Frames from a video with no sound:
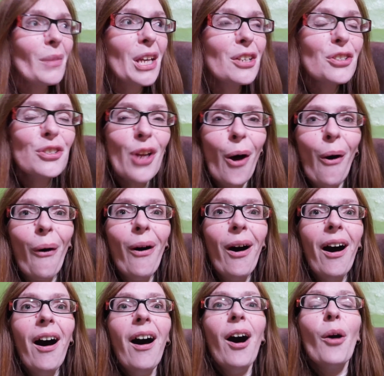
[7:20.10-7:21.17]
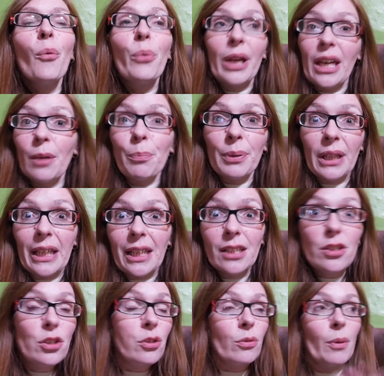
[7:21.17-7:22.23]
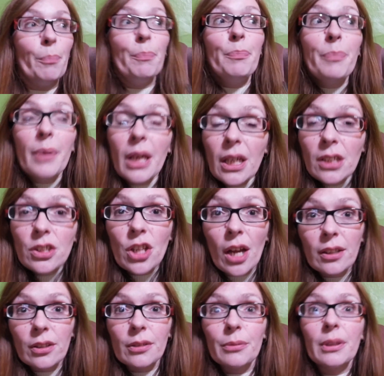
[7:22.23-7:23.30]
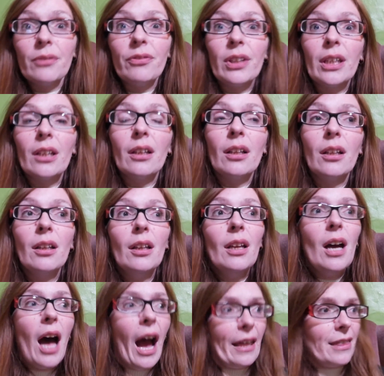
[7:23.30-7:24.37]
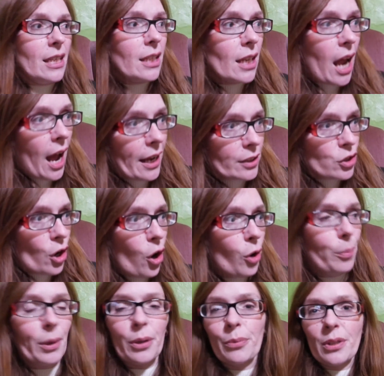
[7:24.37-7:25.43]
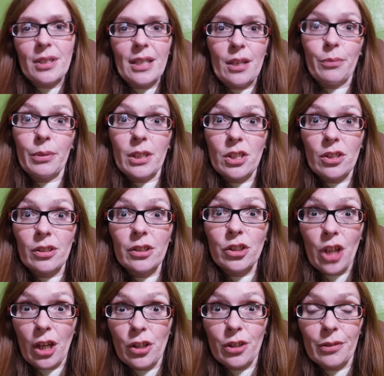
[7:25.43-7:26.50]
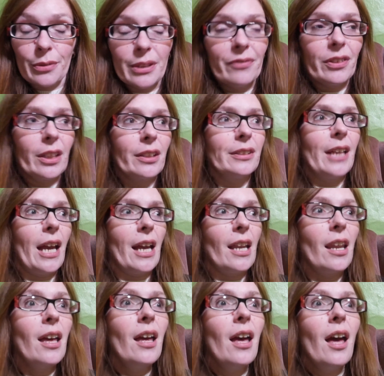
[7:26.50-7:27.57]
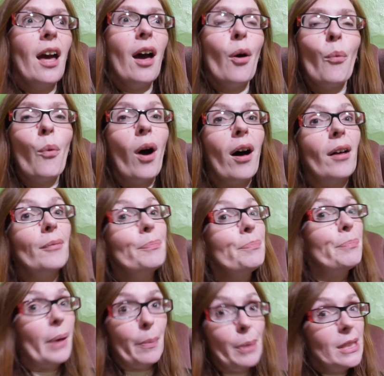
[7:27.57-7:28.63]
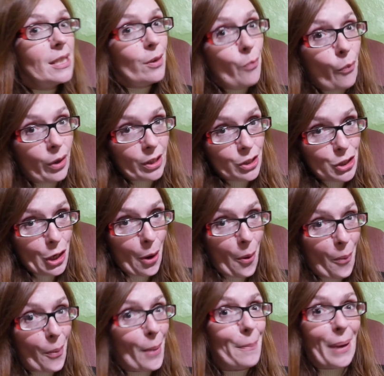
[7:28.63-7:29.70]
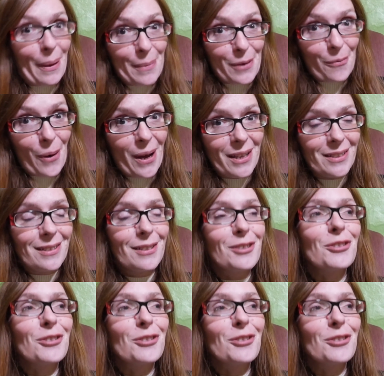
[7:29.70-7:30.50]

So, we had planned to do a big gender reveal. I think in October was the original gender reveal date. Well, baby didn't want to show what baby was.